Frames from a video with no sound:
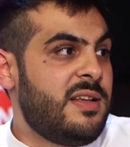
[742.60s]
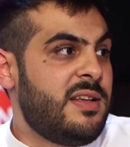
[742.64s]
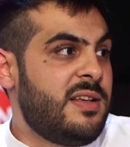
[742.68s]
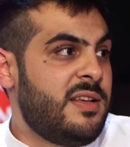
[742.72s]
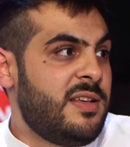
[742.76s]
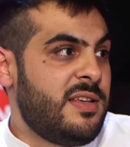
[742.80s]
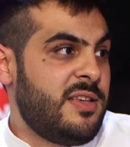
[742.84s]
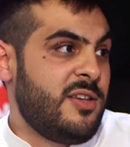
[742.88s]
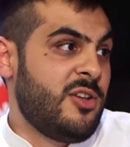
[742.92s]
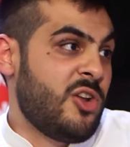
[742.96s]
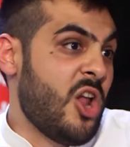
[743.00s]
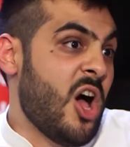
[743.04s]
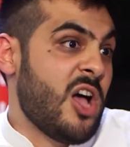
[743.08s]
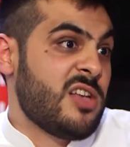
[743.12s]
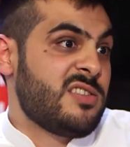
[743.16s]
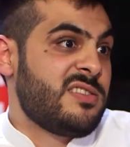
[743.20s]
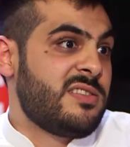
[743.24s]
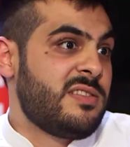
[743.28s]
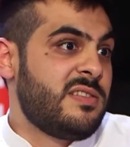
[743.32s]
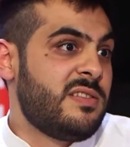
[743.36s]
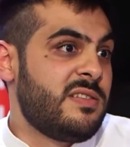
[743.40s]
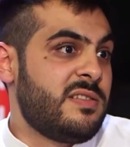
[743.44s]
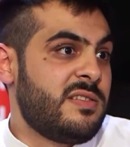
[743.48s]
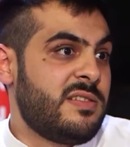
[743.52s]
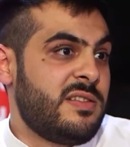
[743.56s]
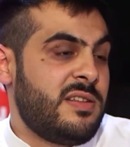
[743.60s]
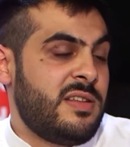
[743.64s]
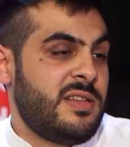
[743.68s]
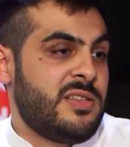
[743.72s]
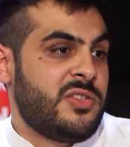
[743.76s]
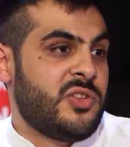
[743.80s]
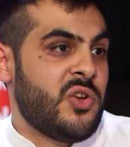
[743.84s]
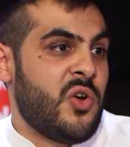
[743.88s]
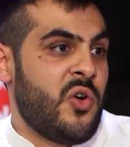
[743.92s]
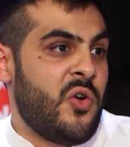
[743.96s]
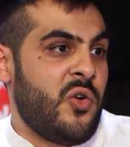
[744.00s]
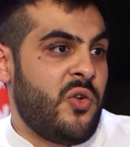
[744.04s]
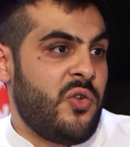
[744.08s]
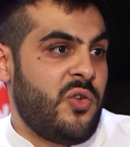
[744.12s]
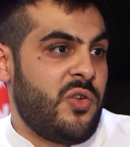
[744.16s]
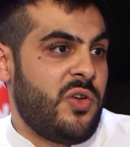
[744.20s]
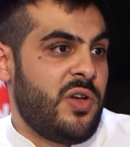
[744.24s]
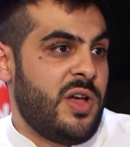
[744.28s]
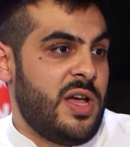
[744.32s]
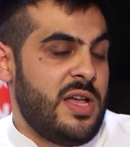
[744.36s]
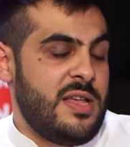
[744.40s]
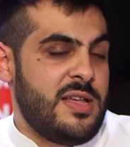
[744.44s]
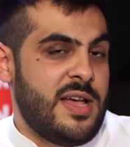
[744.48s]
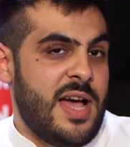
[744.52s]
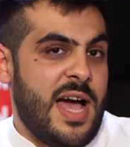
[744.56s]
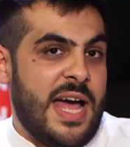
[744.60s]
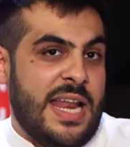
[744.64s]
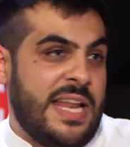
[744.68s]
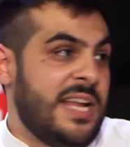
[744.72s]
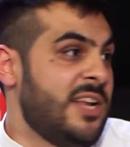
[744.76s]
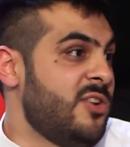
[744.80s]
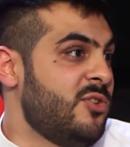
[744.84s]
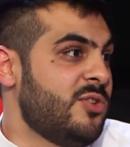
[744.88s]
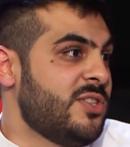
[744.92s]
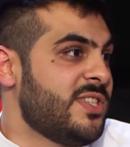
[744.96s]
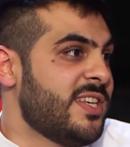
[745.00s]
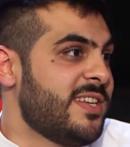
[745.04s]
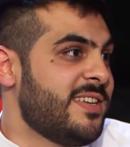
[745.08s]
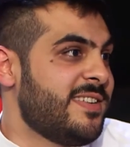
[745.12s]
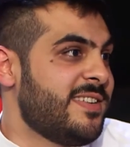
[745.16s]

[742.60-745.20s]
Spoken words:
you lost. So I didn't lose it,